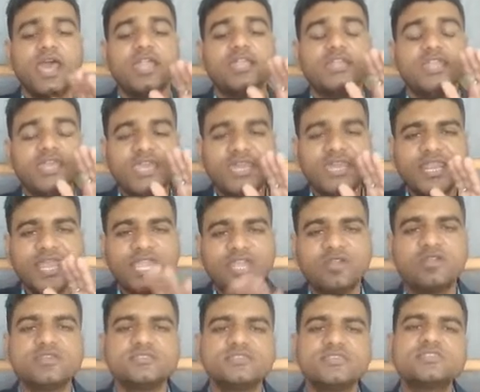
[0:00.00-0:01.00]

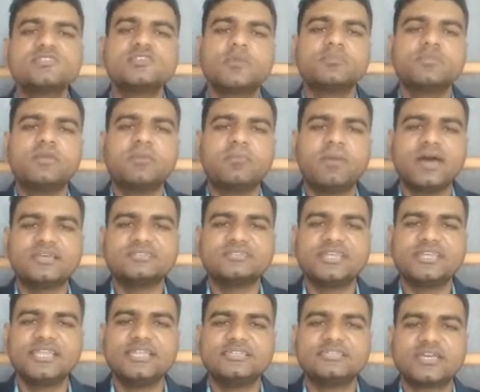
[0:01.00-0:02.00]
degranulations of the mast
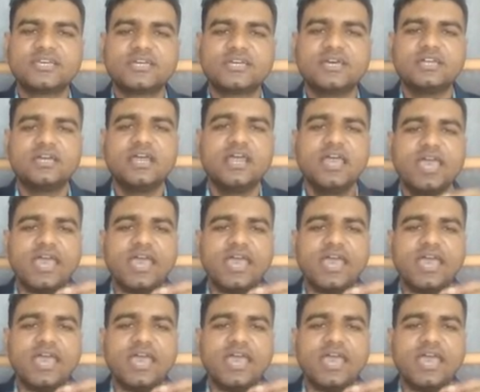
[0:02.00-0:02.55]
cell is occur,